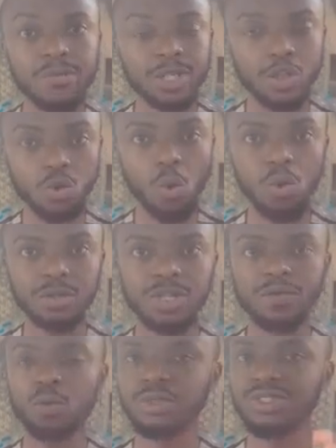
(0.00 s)
up for this course,
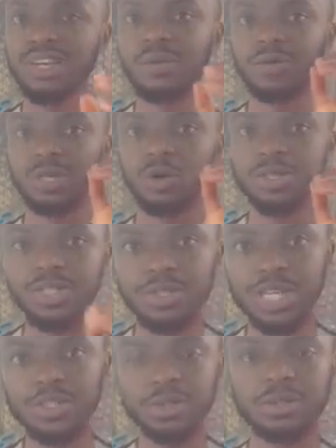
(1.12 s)
if you want to sign up for the coaching
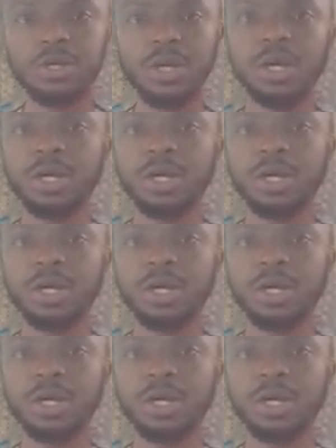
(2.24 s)
session,